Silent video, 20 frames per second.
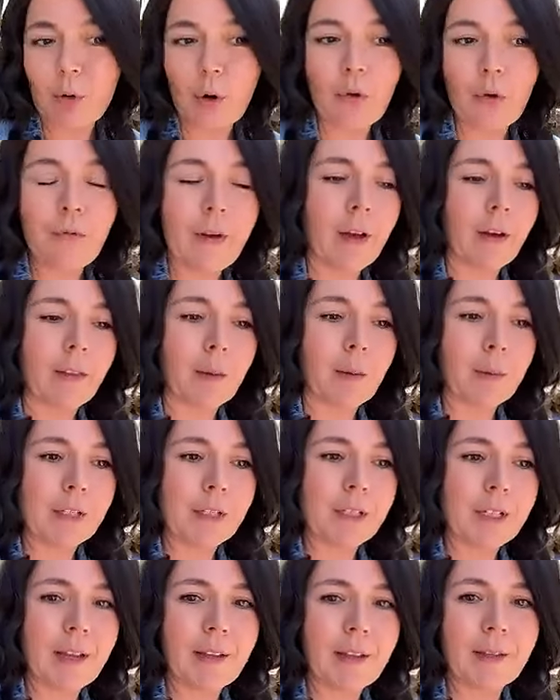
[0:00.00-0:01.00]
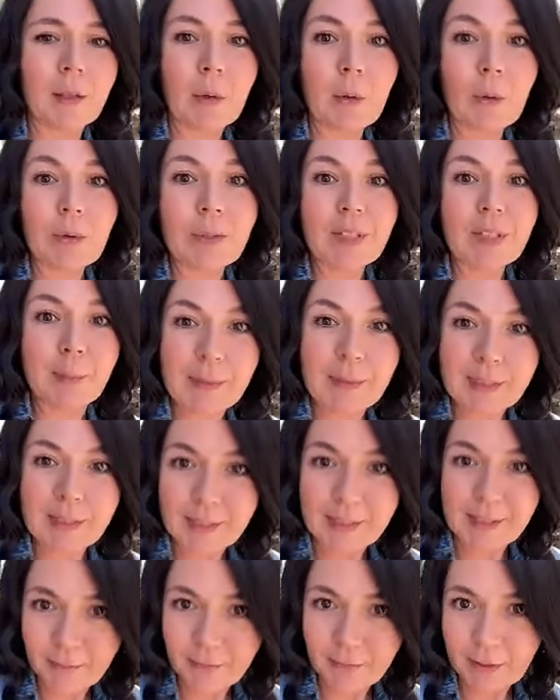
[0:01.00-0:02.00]
profile that pertains
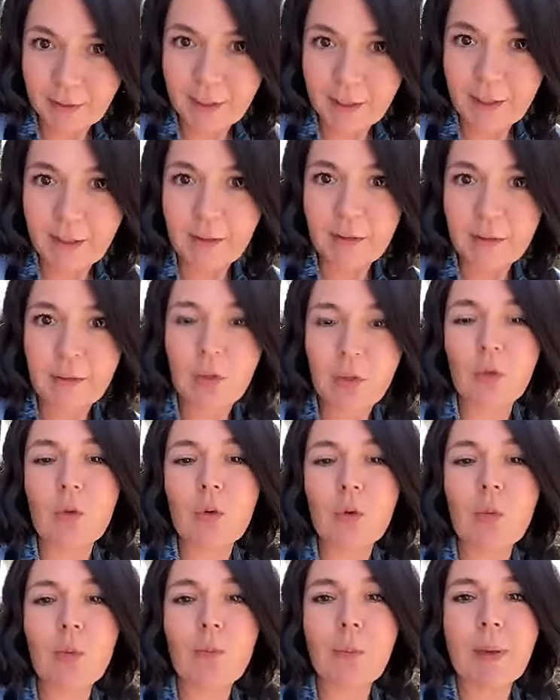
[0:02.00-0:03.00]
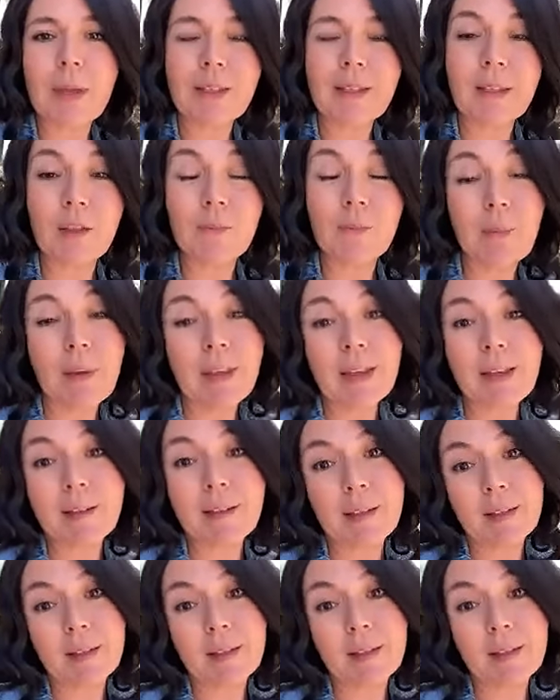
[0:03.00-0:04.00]
specifically to banks and banking
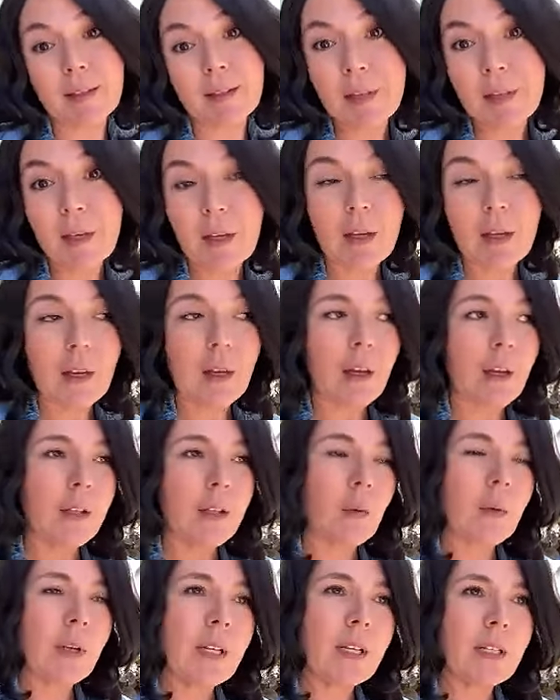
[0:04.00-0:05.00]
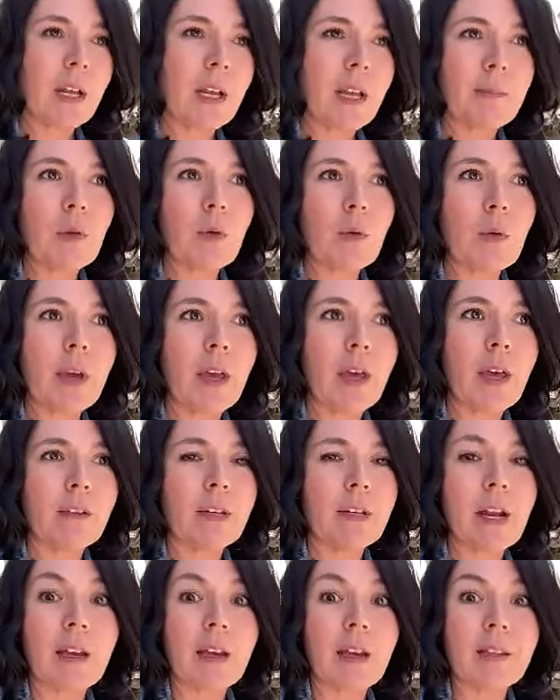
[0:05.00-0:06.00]
systems. Right. So anytime have
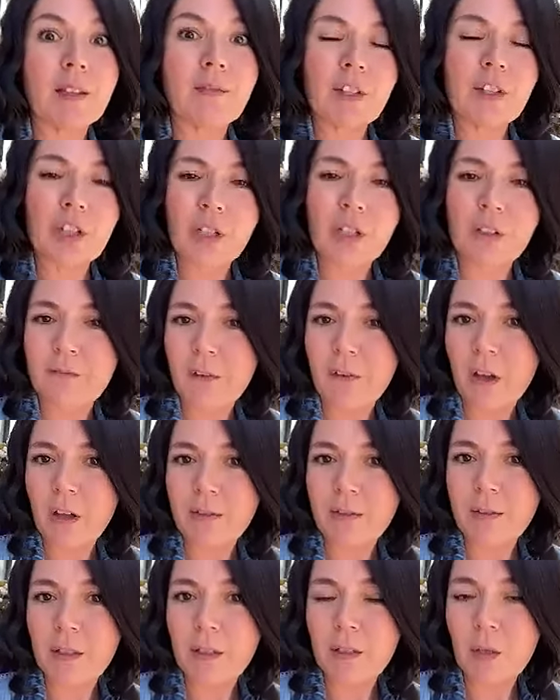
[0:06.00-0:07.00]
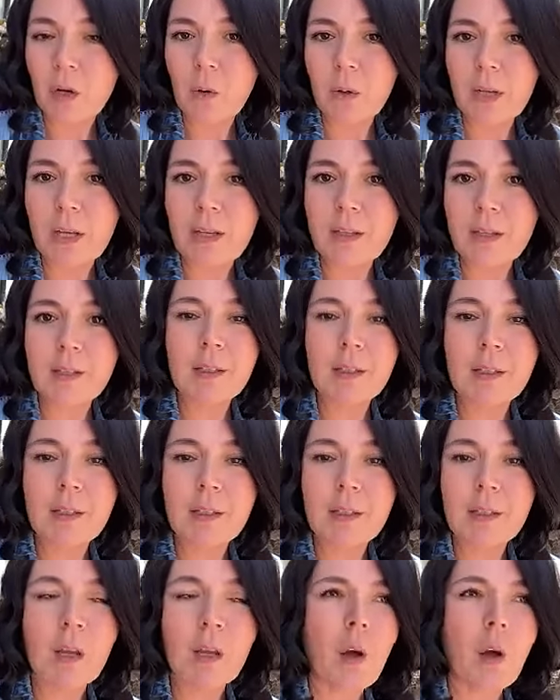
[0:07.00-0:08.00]
a non-sufficient funds notice
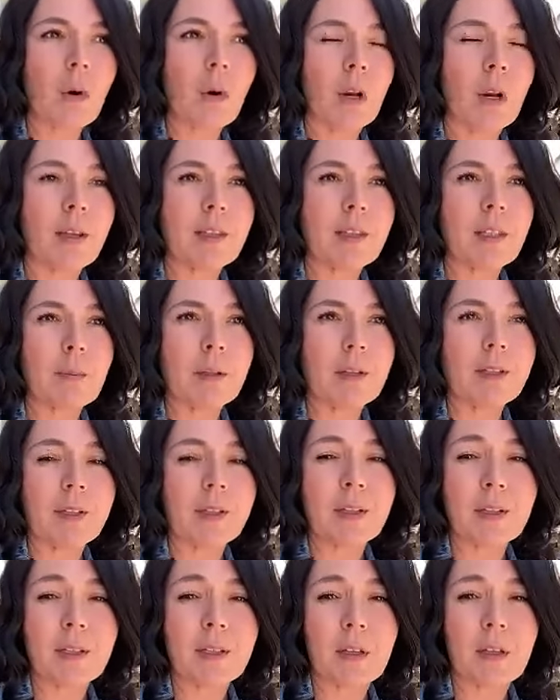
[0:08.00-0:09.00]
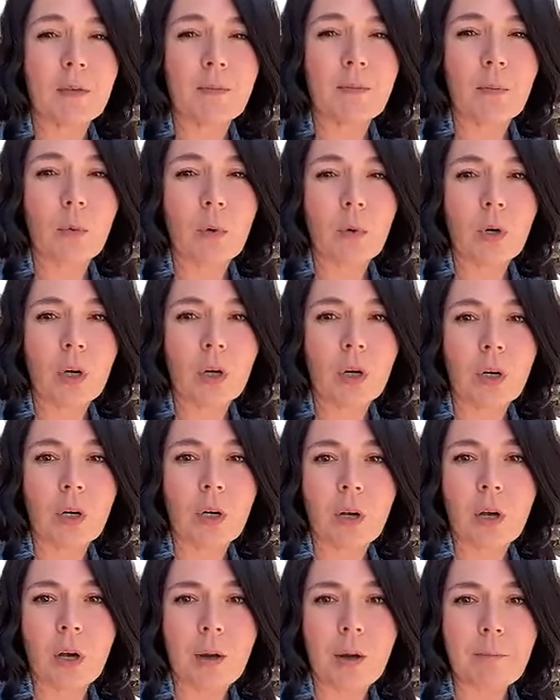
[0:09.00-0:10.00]
or it's persisted
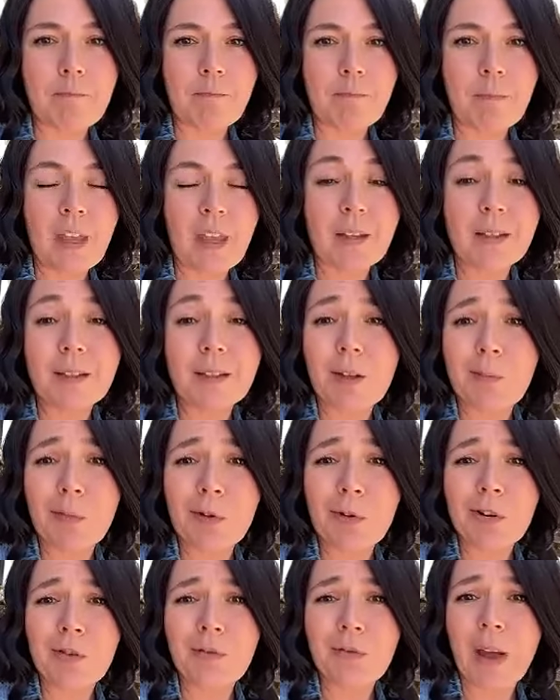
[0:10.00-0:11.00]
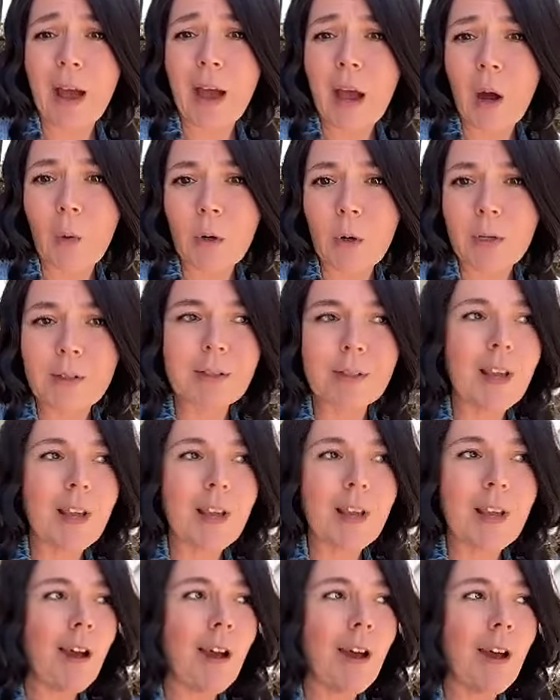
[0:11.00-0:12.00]
for X number of hours,
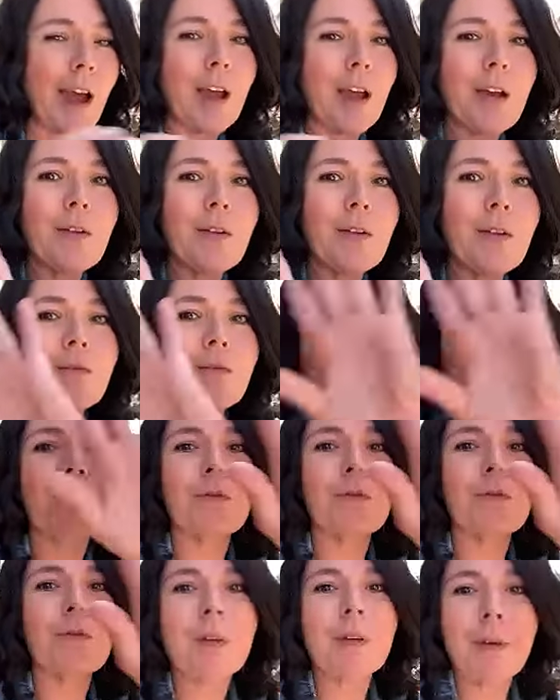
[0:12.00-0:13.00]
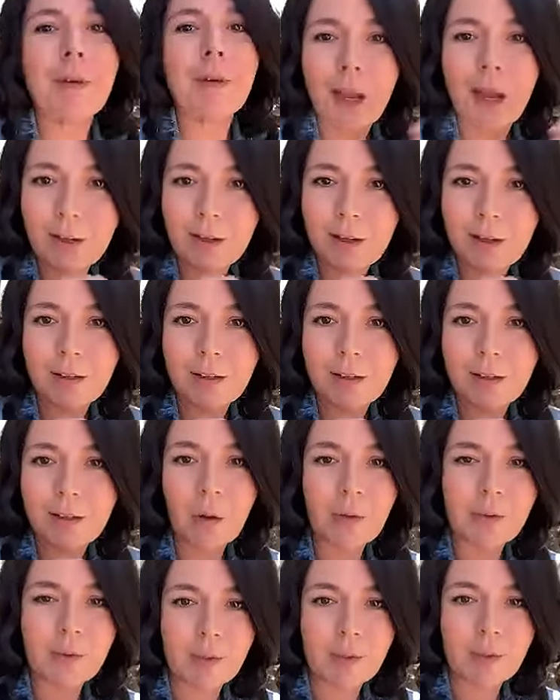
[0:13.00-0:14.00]
every bank
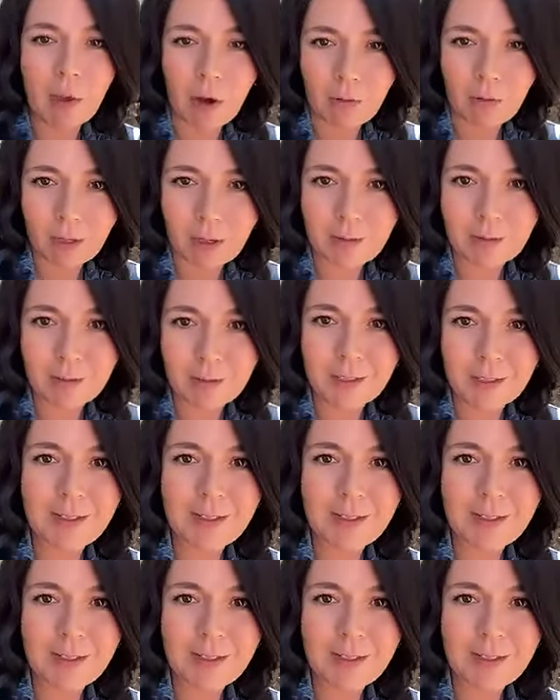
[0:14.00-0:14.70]
knows about it.